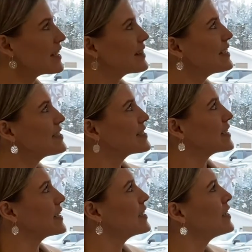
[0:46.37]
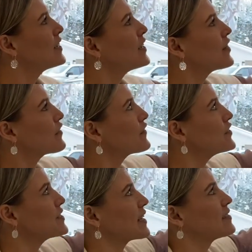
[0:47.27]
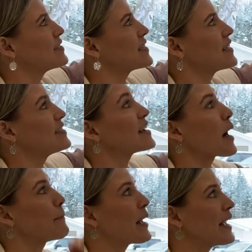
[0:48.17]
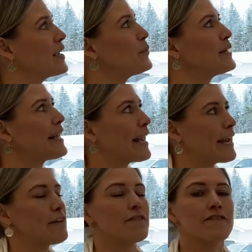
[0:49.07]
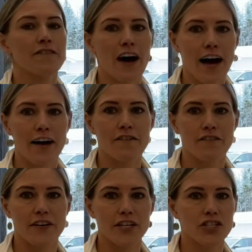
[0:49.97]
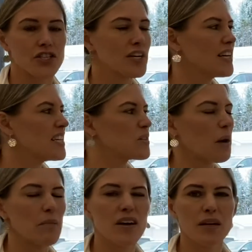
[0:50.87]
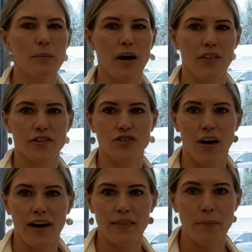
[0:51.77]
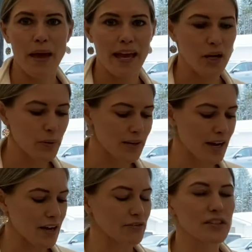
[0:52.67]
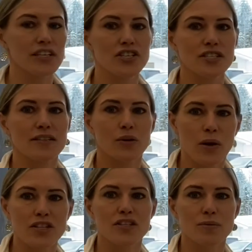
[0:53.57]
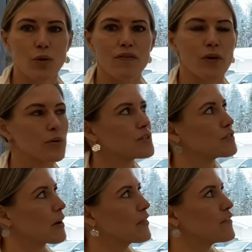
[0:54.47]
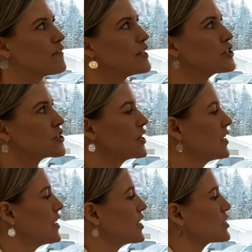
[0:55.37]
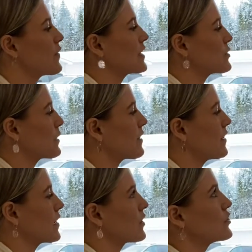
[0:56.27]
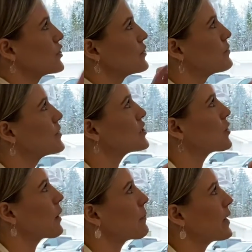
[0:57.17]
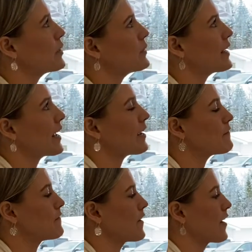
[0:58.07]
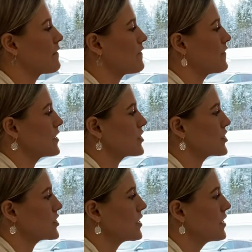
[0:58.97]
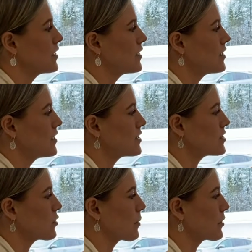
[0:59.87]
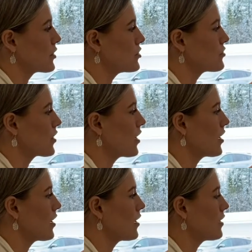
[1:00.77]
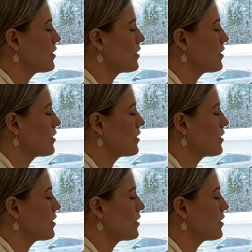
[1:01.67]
let's see. The first sentence says, a penguin ate 5 fish. So I'm not going to bother drawing the penguin. The question's more focused around the fish. So that's what I think I'll do. So a penguin ate 5 fish. So I'm going to draw